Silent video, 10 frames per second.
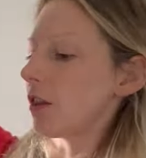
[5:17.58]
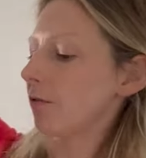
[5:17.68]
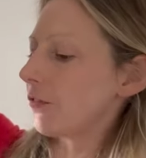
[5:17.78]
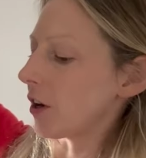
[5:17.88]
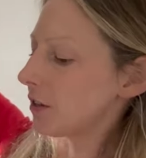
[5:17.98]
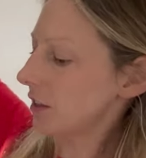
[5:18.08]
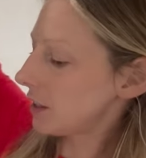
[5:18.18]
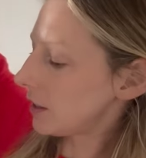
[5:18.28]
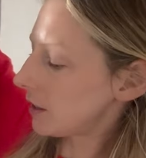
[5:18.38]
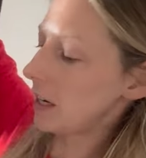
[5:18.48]
the front
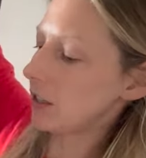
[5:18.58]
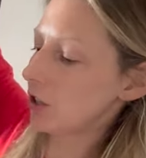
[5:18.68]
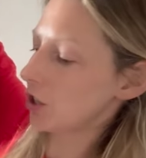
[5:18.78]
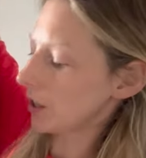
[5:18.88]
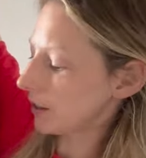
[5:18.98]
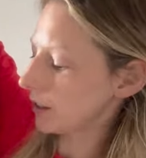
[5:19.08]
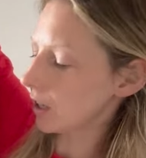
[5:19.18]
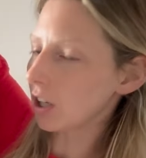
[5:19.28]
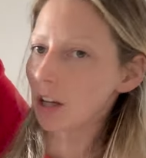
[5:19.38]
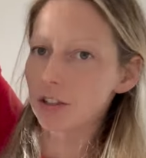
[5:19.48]
is just
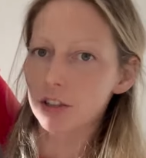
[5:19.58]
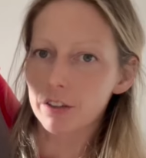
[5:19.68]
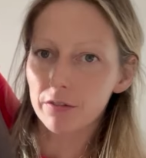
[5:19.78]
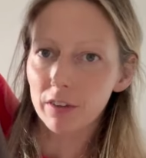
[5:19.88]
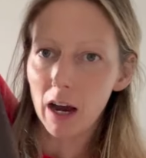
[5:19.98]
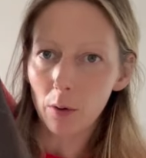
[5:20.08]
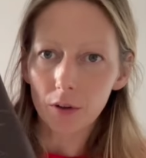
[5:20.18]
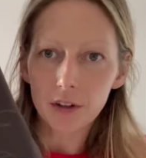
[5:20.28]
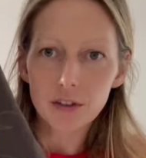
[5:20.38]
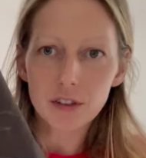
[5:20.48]
a cluster of
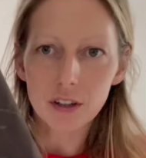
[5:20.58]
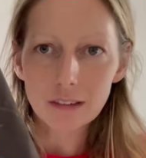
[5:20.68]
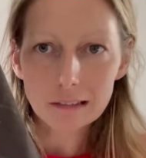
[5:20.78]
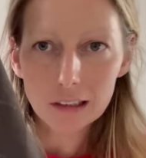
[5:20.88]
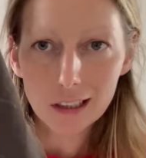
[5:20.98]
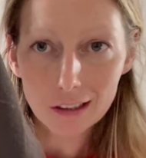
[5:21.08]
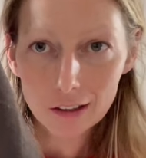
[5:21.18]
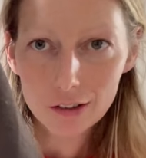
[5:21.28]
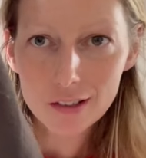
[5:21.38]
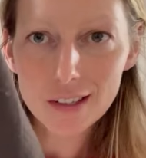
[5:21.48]
flowers. Kind of
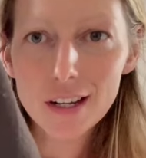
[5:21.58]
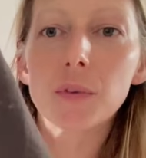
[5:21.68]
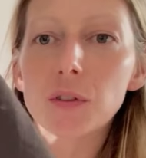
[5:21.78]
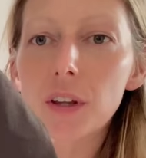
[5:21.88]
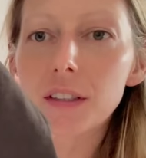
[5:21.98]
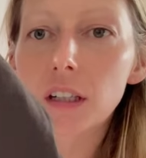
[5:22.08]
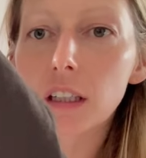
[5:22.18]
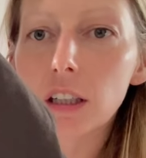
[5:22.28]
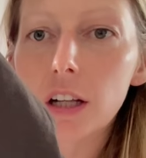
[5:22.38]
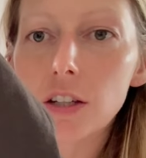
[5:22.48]
hard to see. So that's a
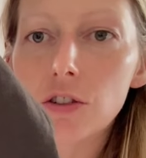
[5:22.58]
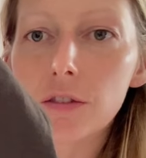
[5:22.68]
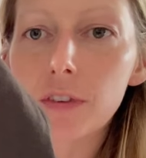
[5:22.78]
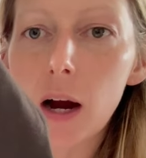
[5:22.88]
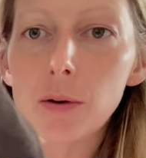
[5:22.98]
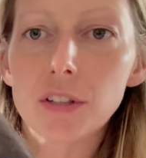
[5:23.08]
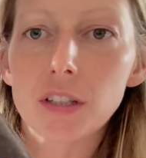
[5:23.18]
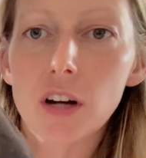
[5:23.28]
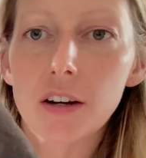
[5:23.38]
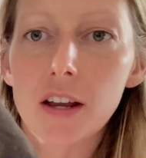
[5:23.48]
little cluster of flowers.
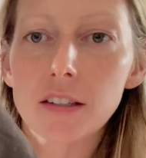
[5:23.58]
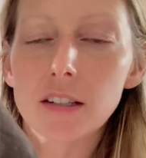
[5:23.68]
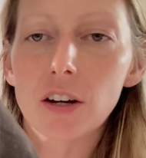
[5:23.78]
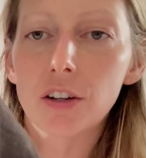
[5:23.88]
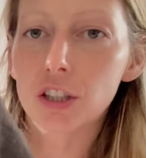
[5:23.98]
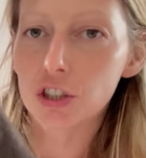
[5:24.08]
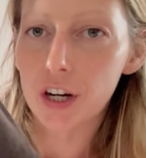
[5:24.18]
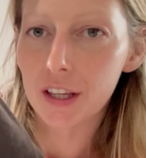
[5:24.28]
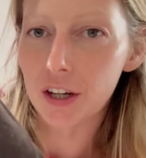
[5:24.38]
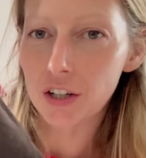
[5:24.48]
It's not necessarily
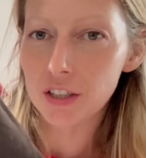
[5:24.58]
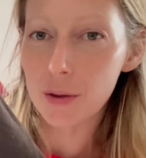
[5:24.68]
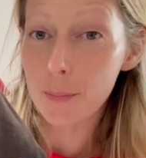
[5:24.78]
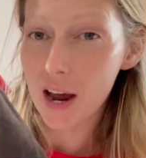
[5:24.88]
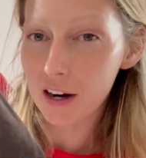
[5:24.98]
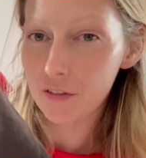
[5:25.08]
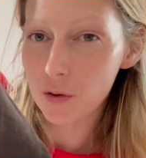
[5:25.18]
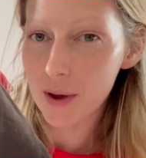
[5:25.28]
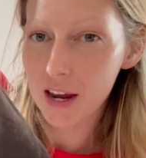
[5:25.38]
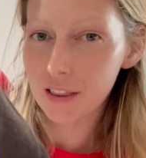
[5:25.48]
trailing onto the back of the
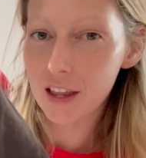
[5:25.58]
pant